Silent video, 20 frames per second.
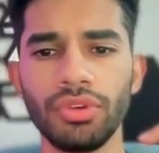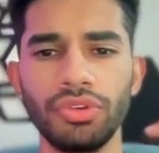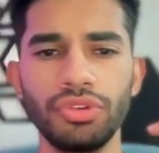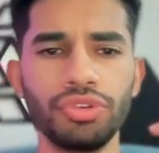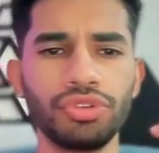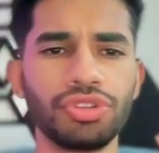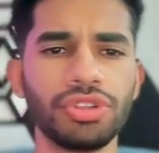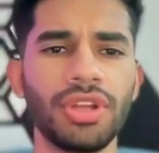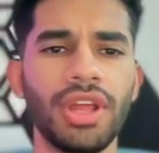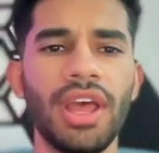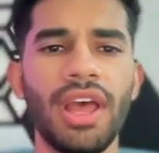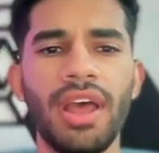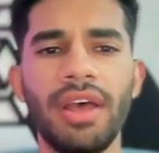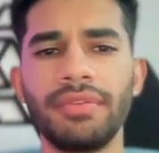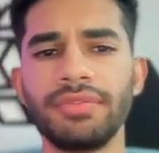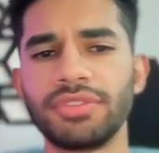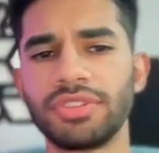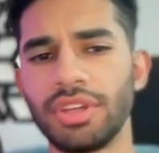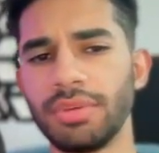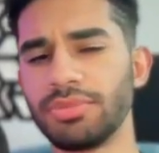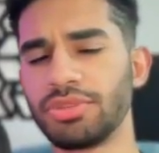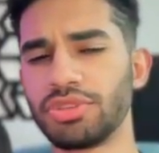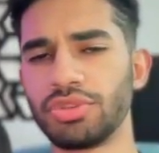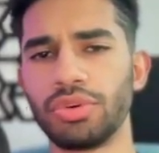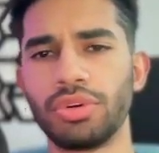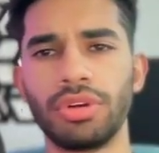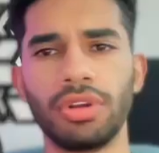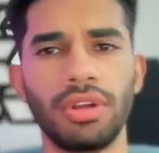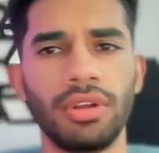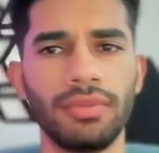You should have some
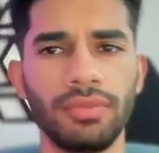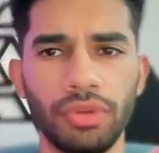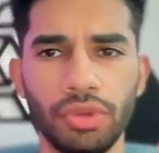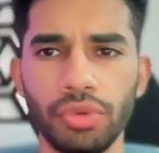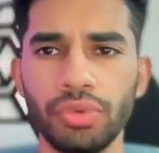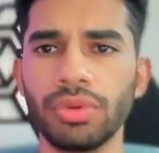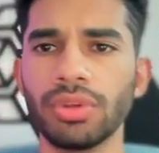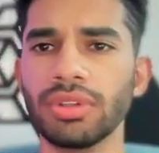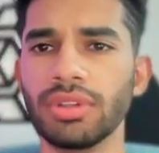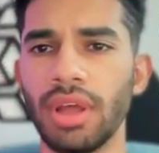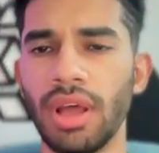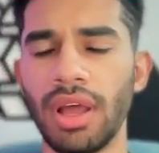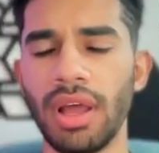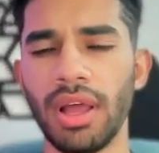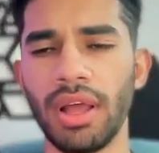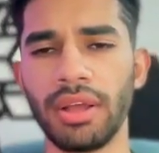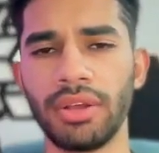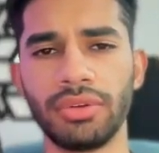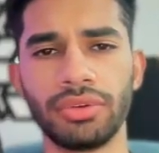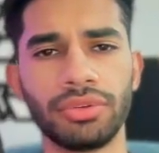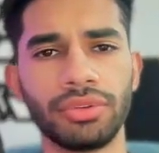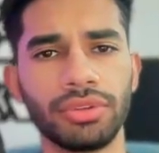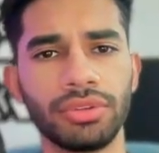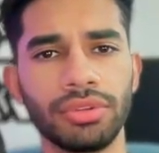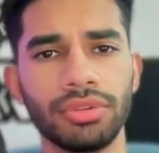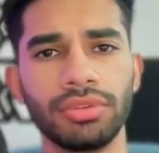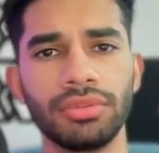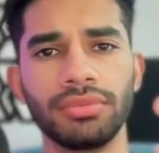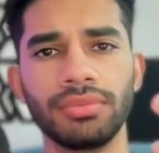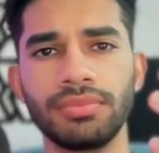sort of Google Doc
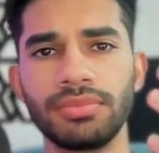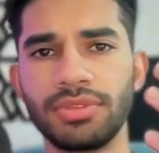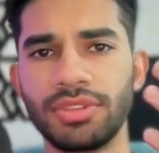or